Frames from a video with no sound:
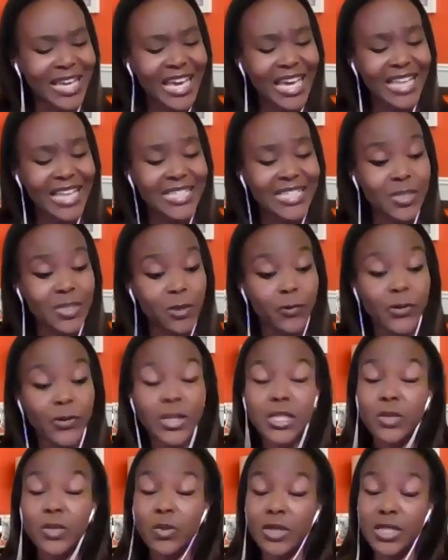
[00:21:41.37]
head. So the
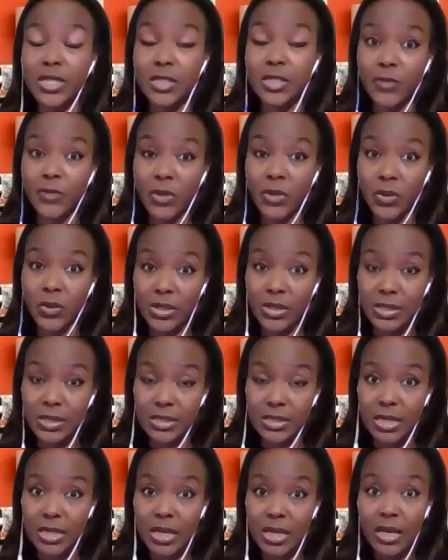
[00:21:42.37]
first one is
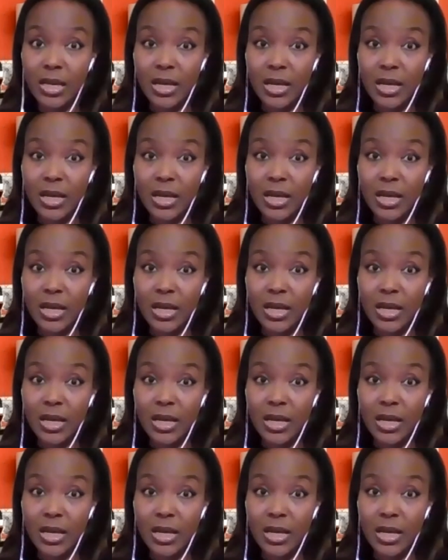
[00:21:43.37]
focus.